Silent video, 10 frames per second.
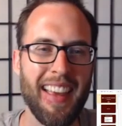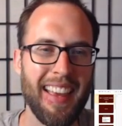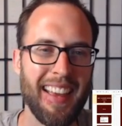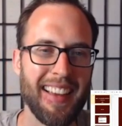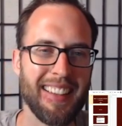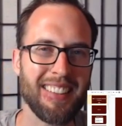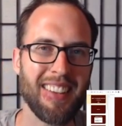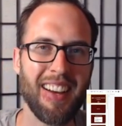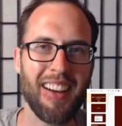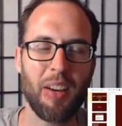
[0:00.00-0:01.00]
And
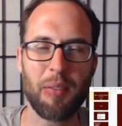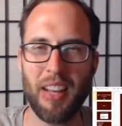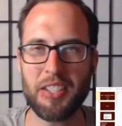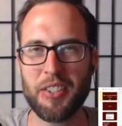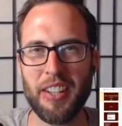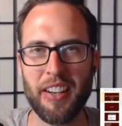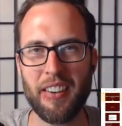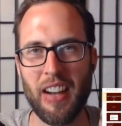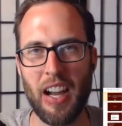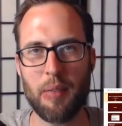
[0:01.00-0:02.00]
I'm glad you're
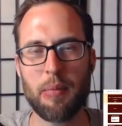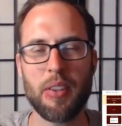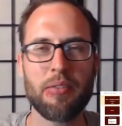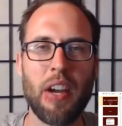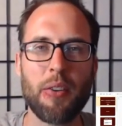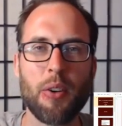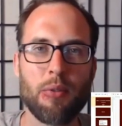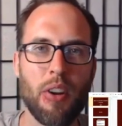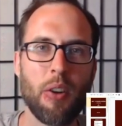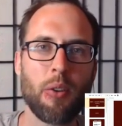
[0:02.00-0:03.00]
here. I'm the founder
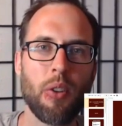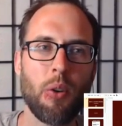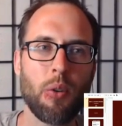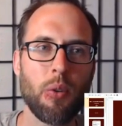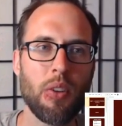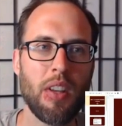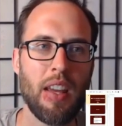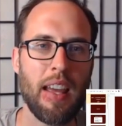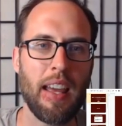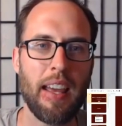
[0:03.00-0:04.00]
of Red Oak Local,
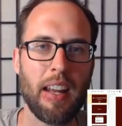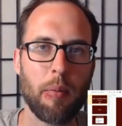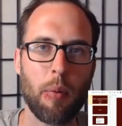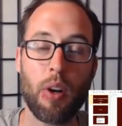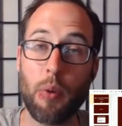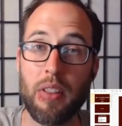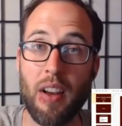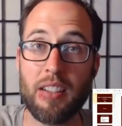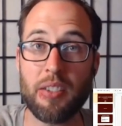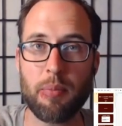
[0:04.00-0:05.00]
and I've been working with
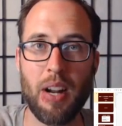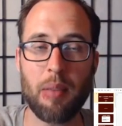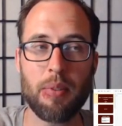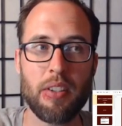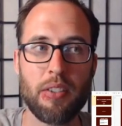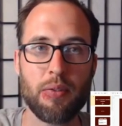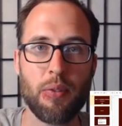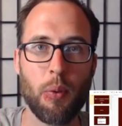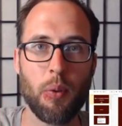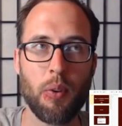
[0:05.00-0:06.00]
lodging properties
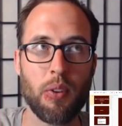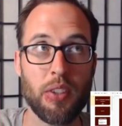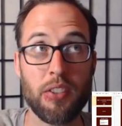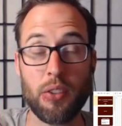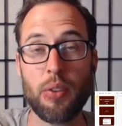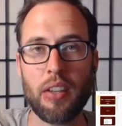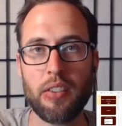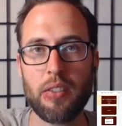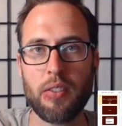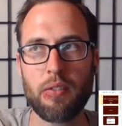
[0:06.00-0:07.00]
since
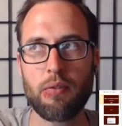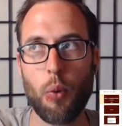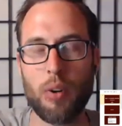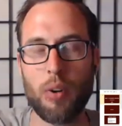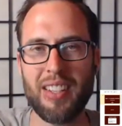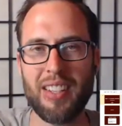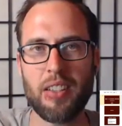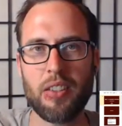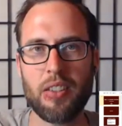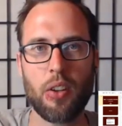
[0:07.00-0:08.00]

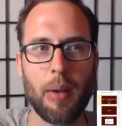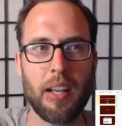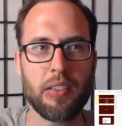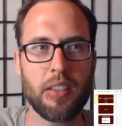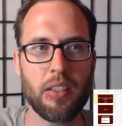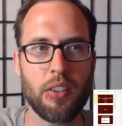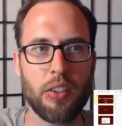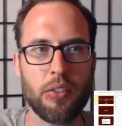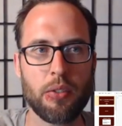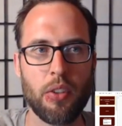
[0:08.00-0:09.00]
2014, so the past 6
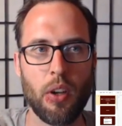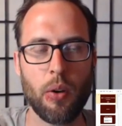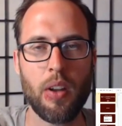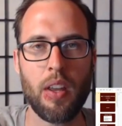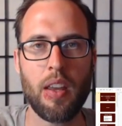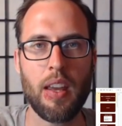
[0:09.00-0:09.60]
years or so.